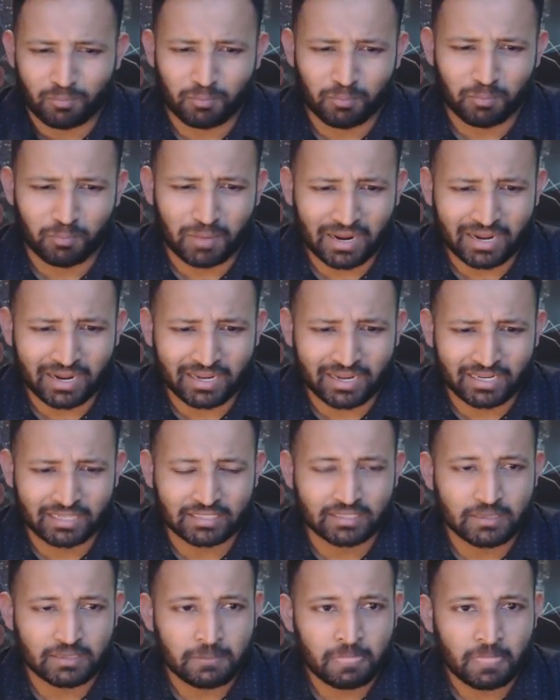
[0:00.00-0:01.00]
mind
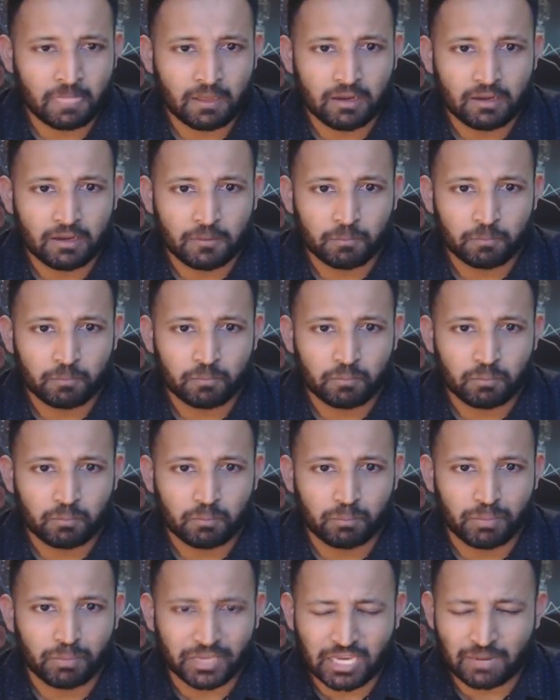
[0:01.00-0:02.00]

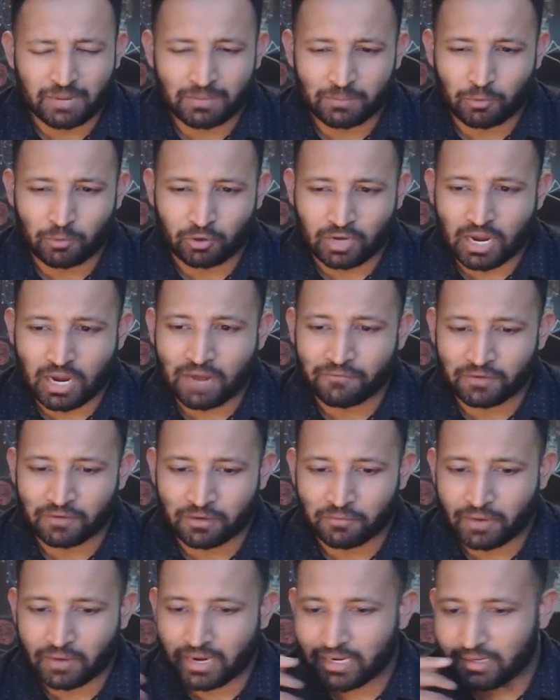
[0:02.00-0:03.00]
becoming more confident,
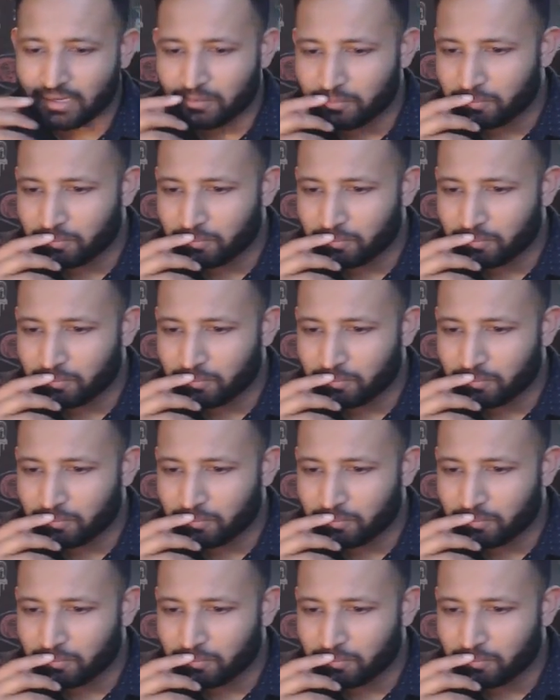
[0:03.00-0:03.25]
right?